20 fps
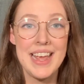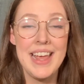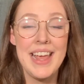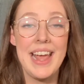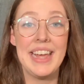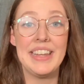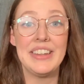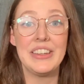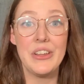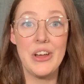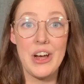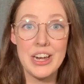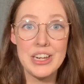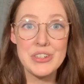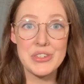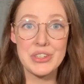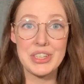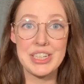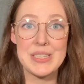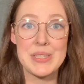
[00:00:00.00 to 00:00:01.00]
and
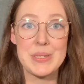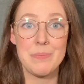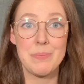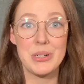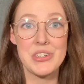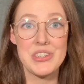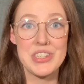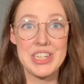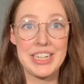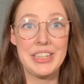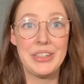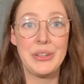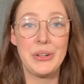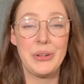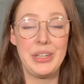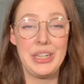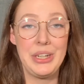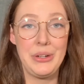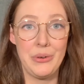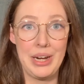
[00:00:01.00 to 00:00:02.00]
laundry is a
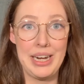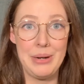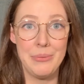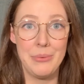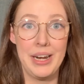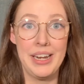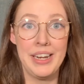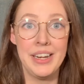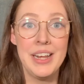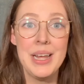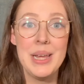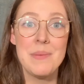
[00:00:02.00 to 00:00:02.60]
particularly great one